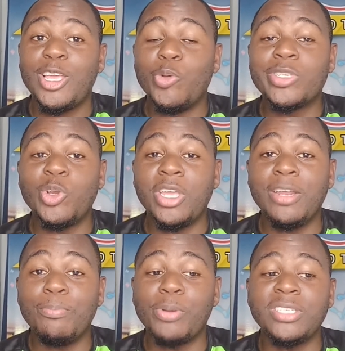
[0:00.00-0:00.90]
He was looking
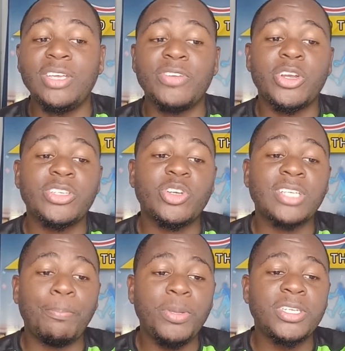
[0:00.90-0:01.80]
impressive, you know. It's just
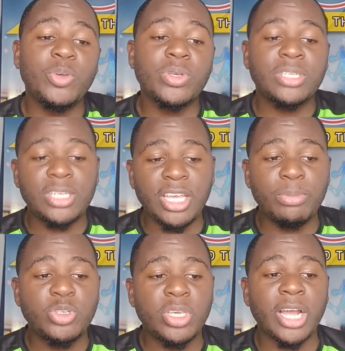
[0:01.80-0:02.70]
a pity he wasn't
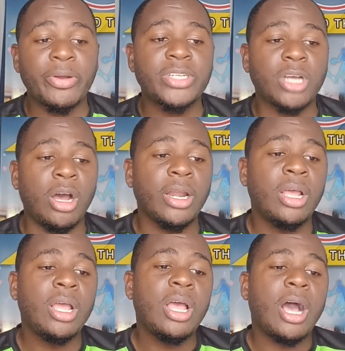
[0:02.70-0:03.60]
able to carry it on.
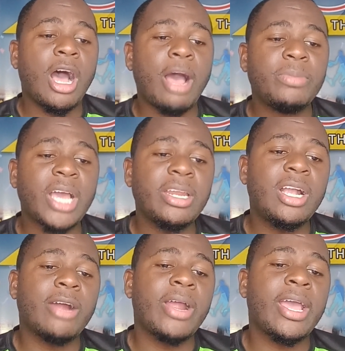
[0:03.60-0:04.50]
Yannick
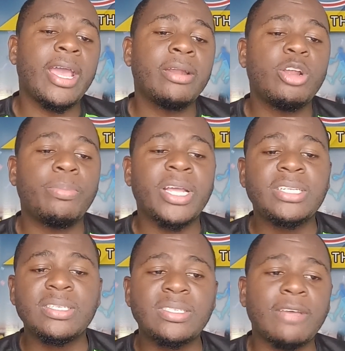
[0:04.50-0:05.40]
Correa ended up
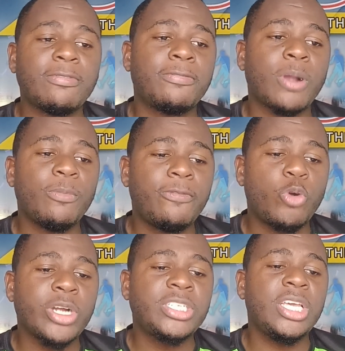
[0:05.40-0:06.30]
getting 7 from
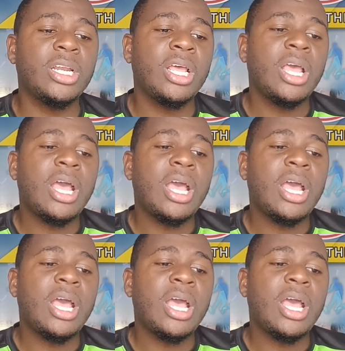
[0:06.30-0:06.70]
14.